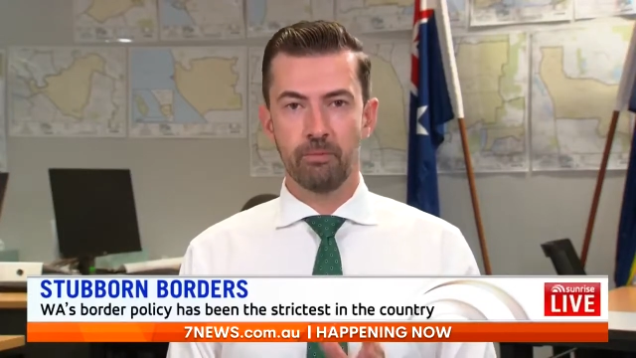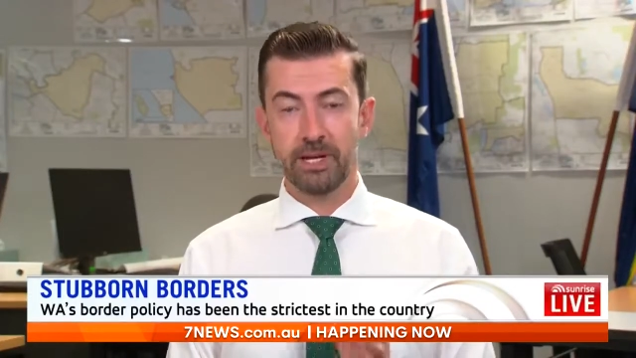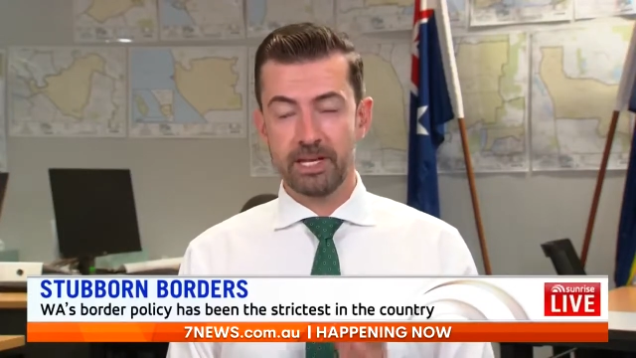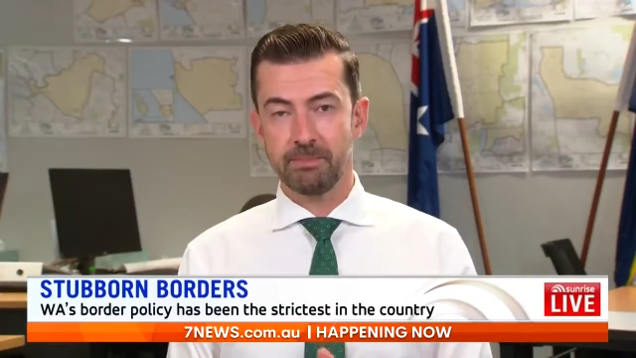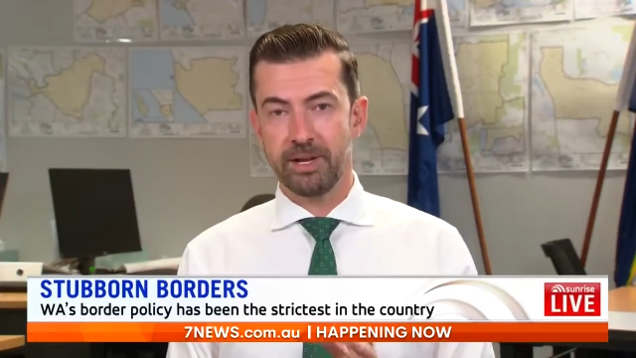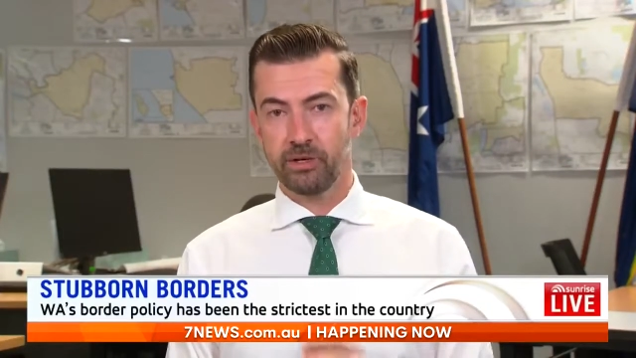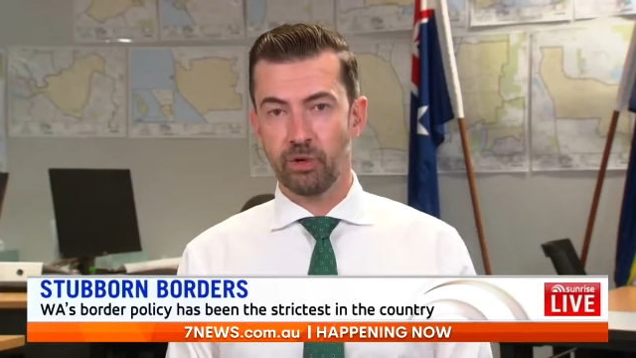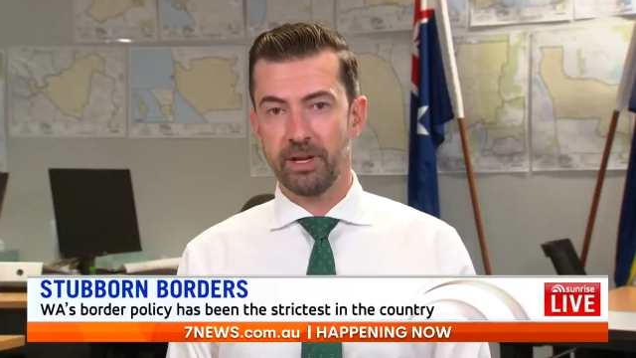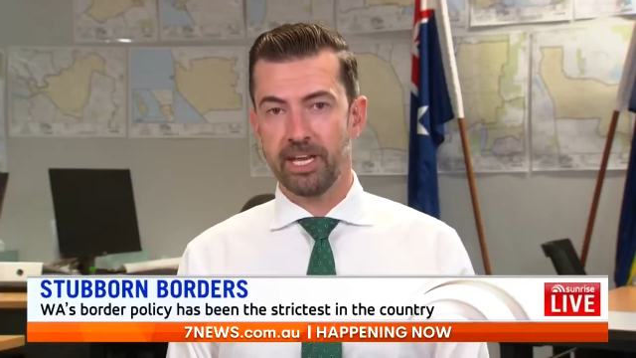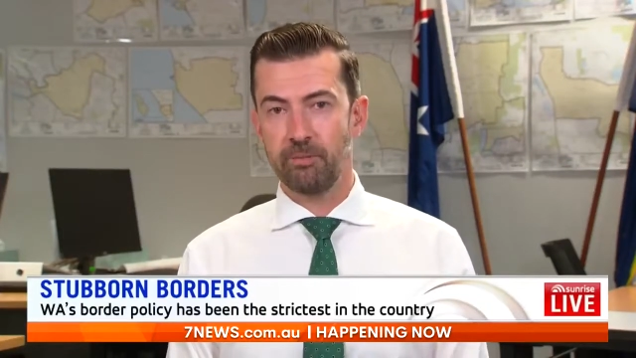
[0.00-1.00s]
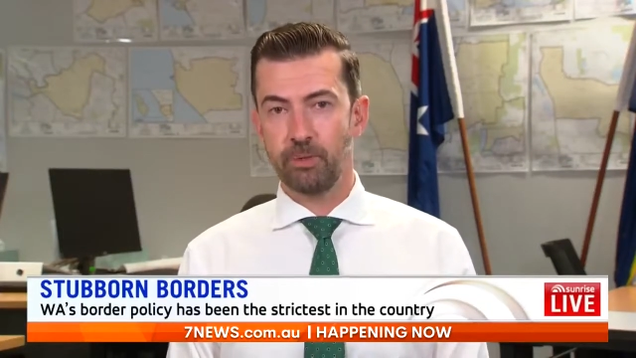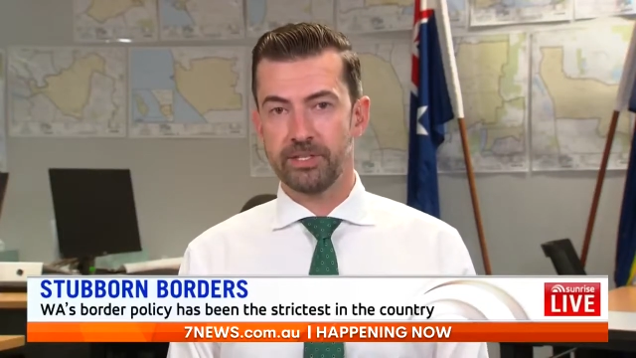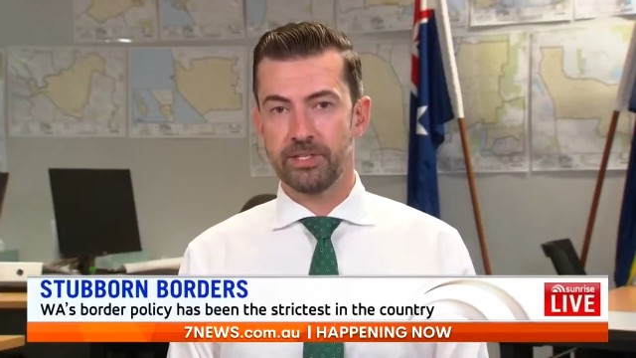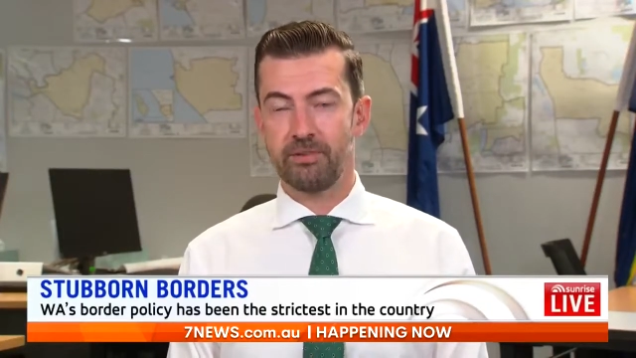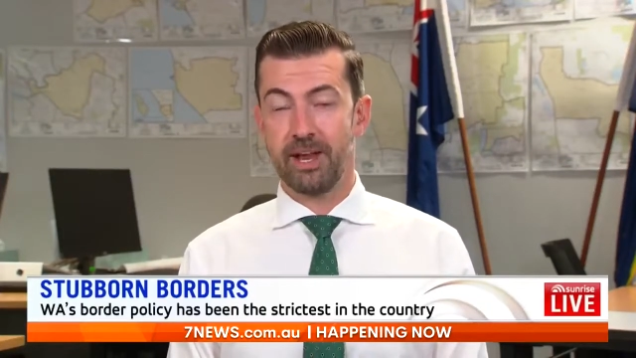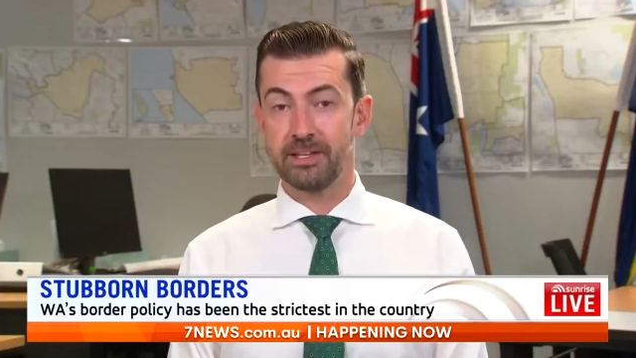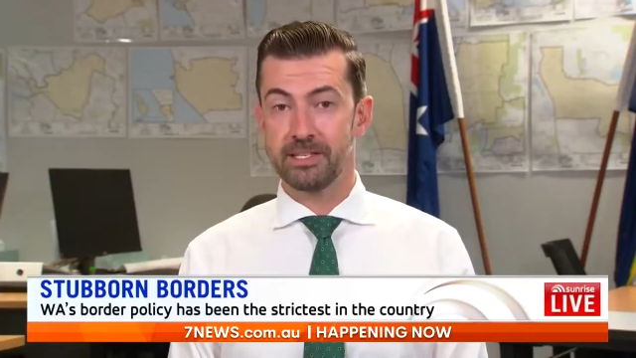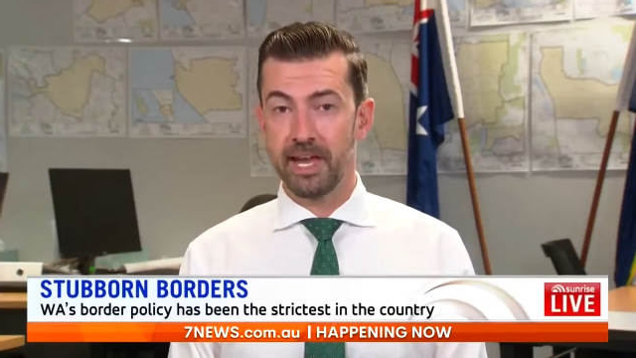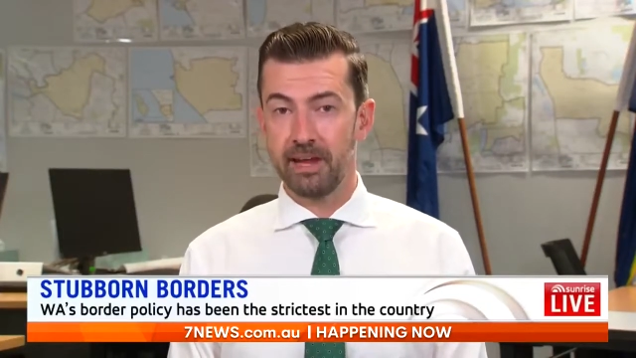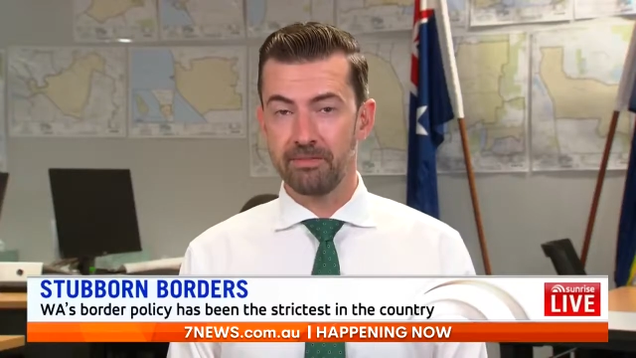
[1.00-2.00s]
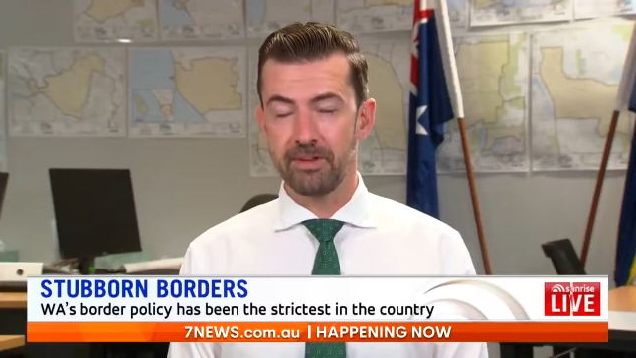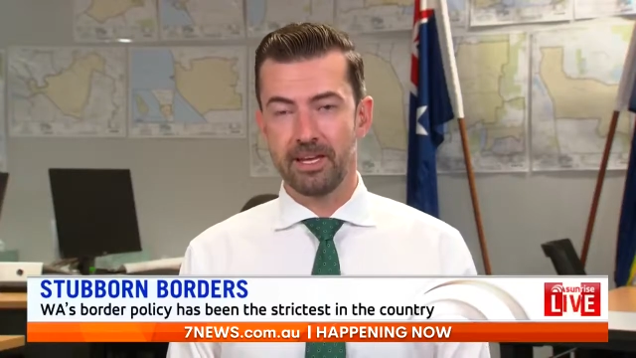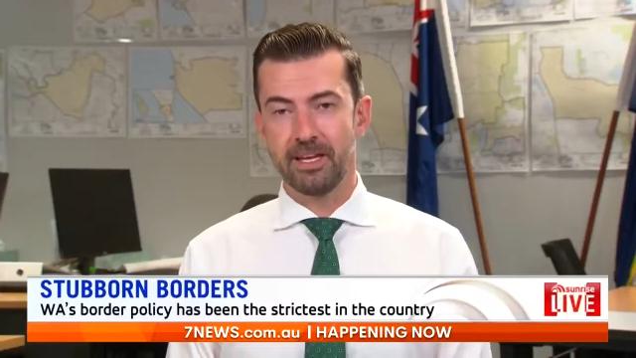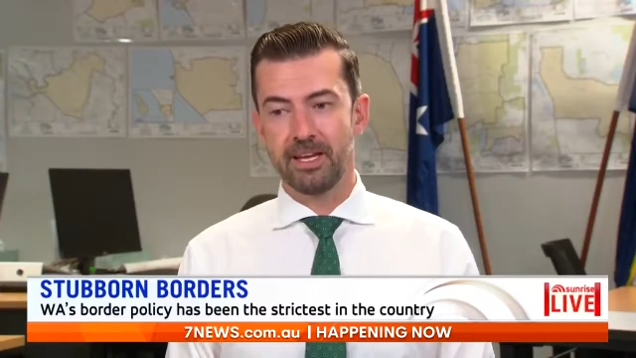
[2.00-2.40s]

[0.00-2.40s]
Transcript: we need to make sure we keep West Australians safe.